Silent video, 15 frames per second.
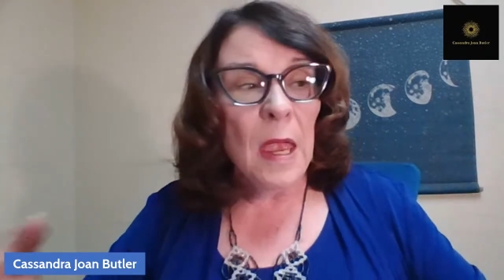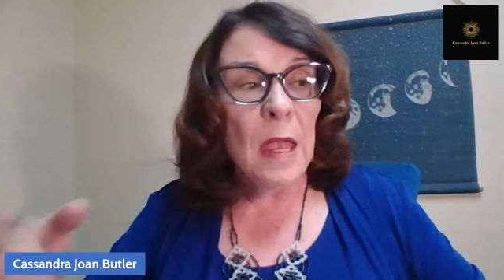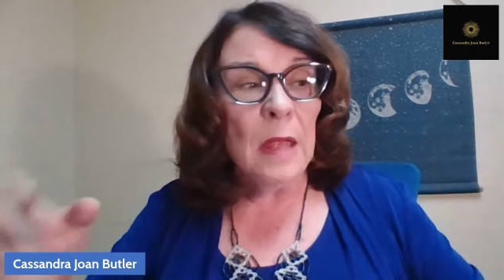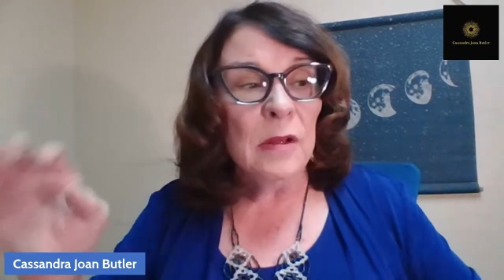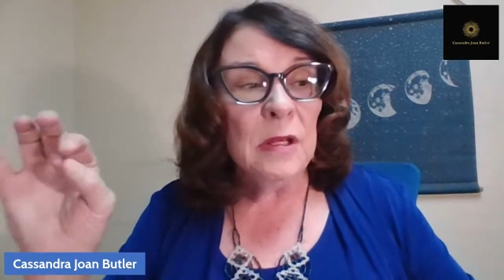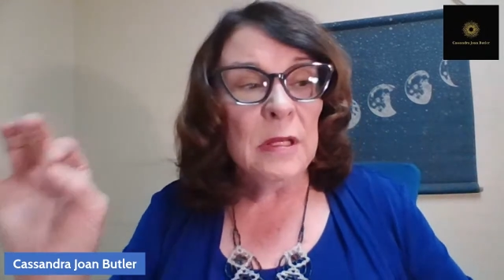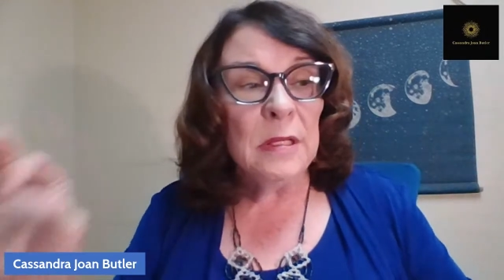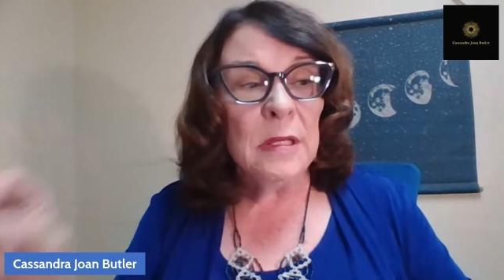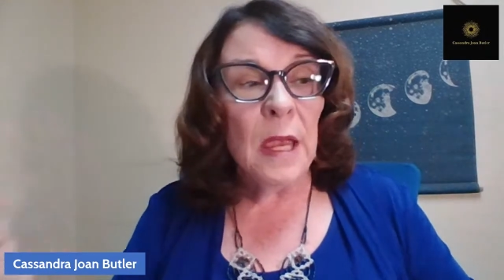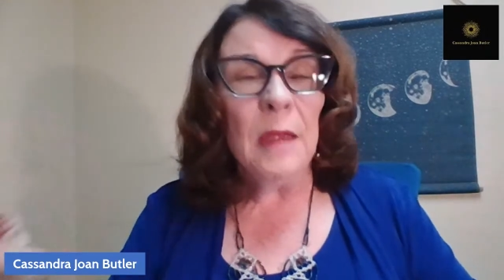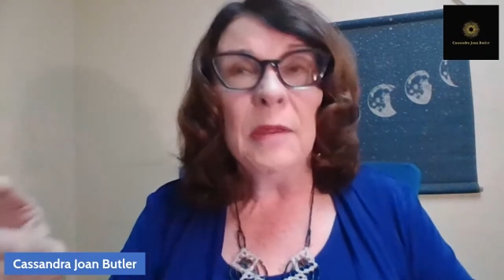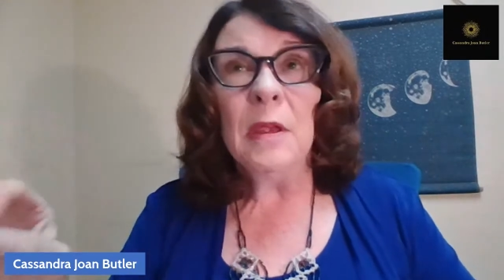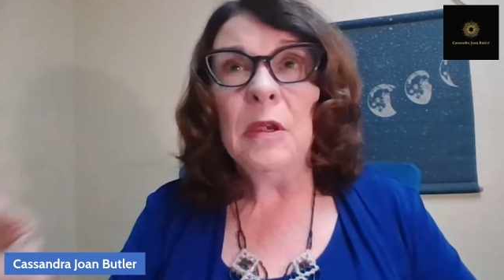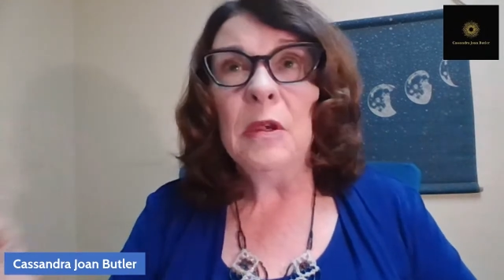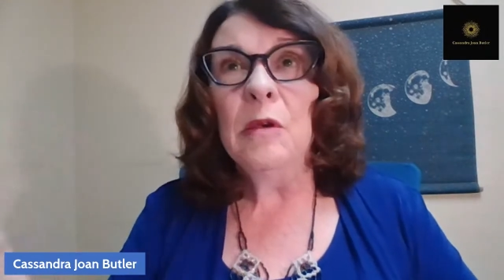And she's
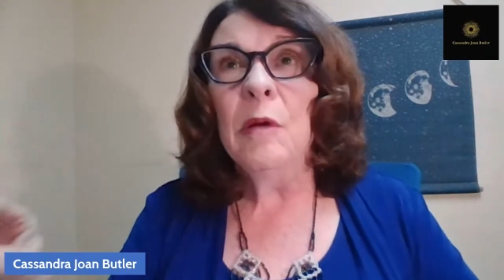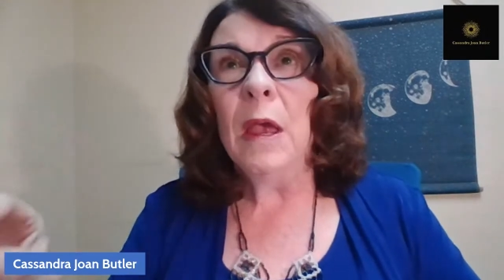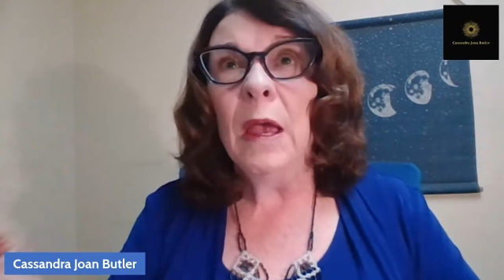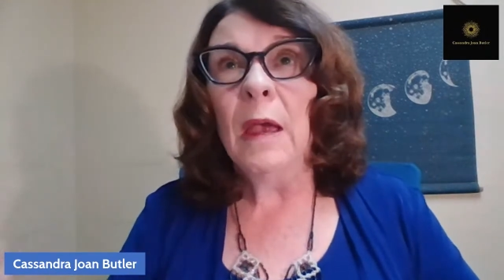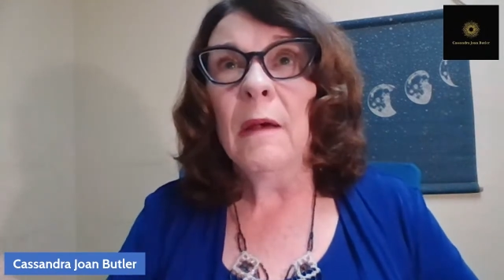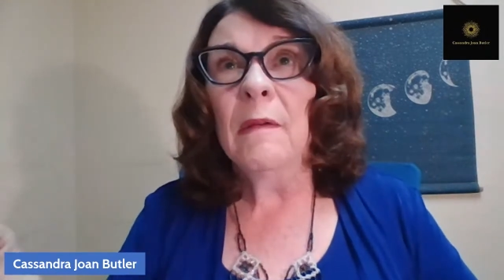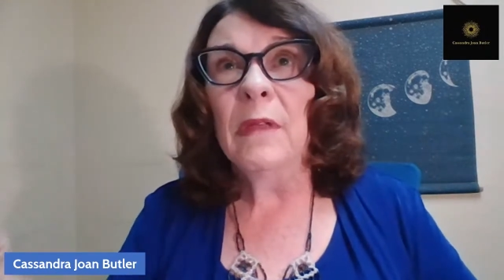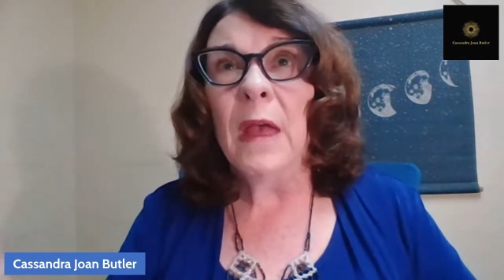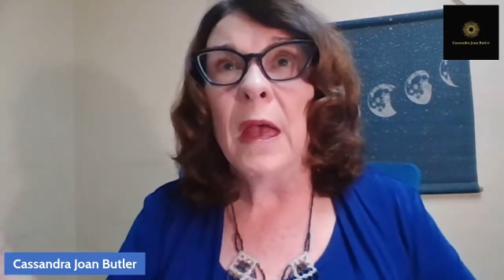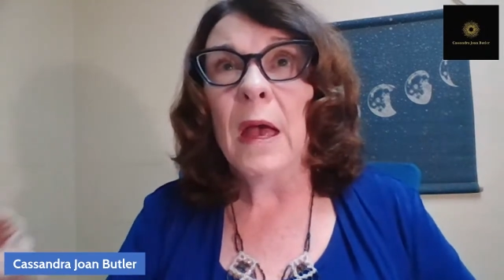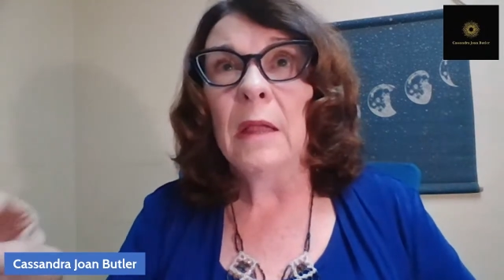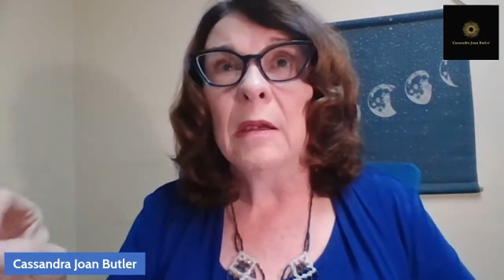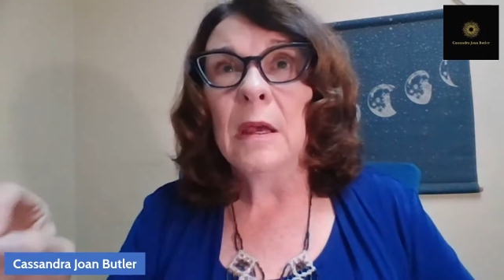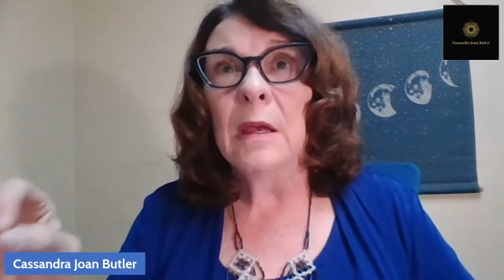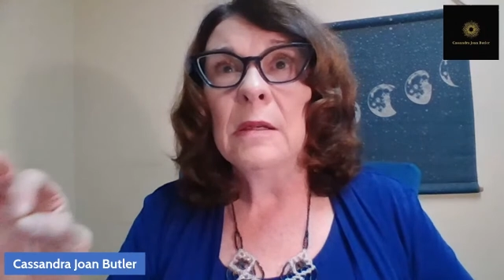saying that you have
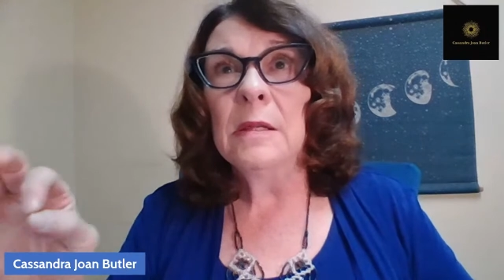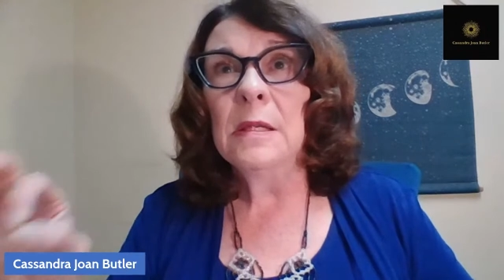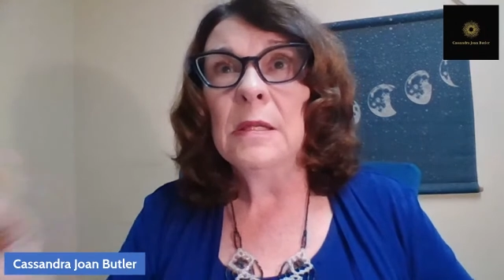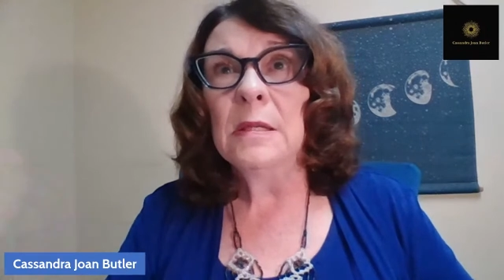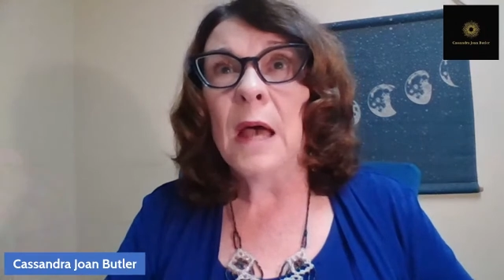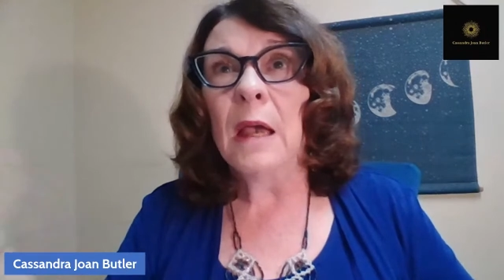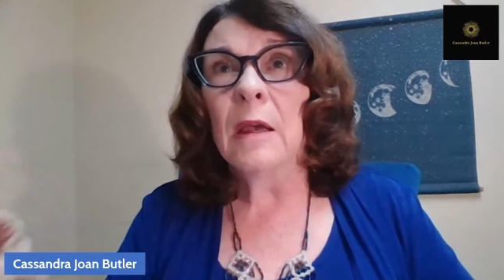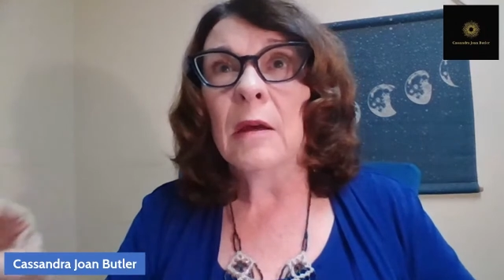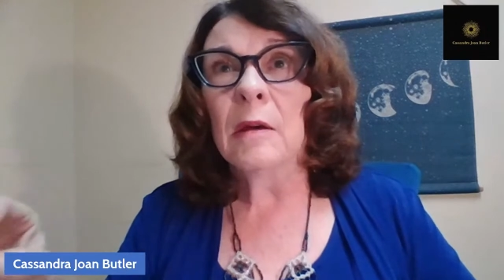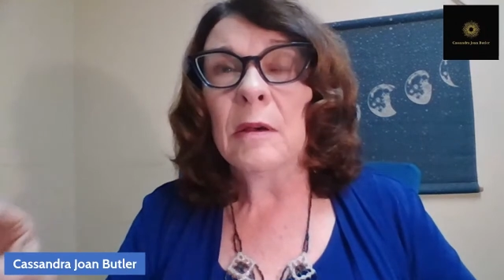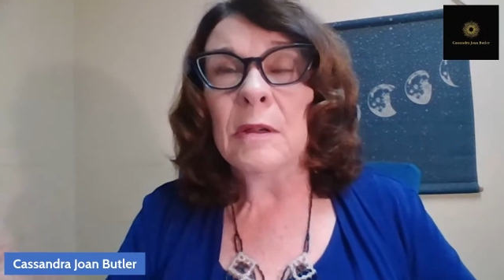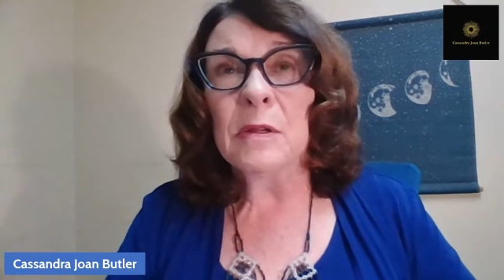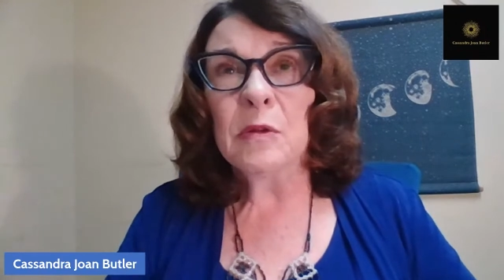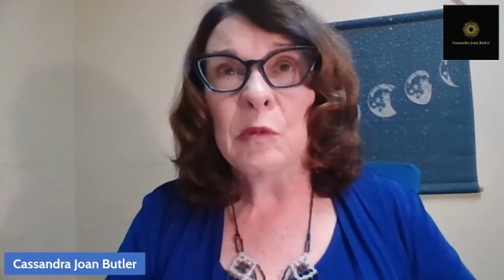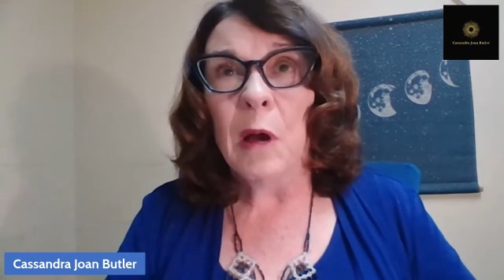that desire
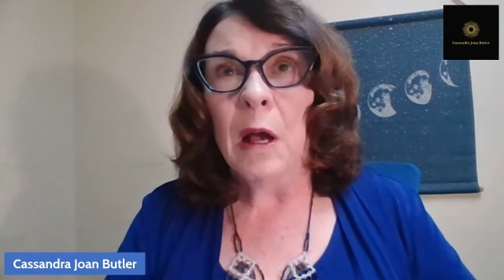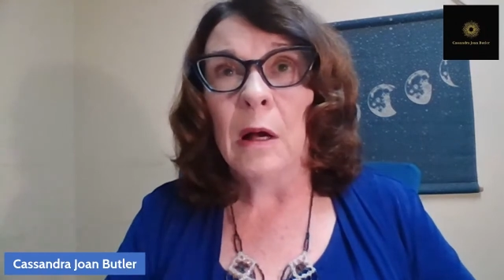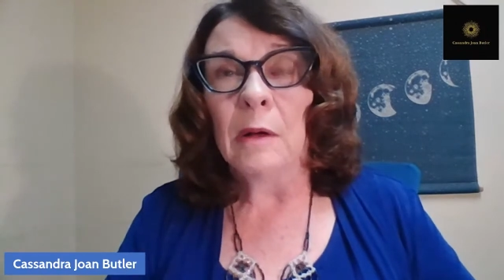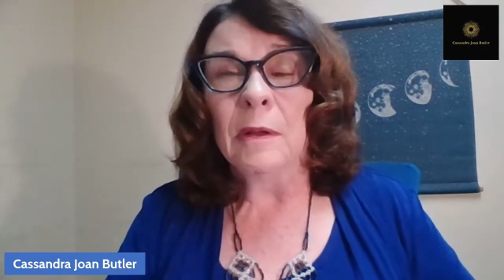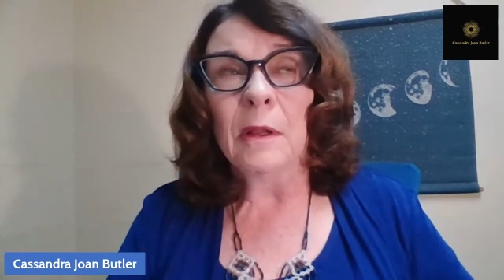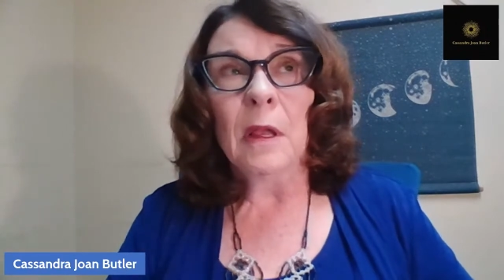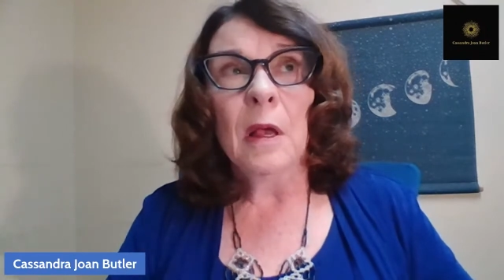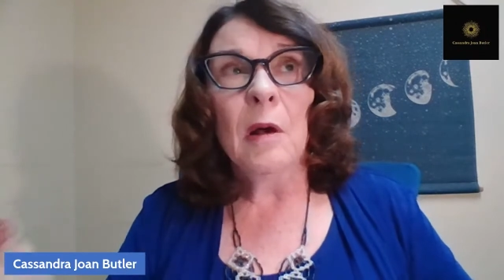as well.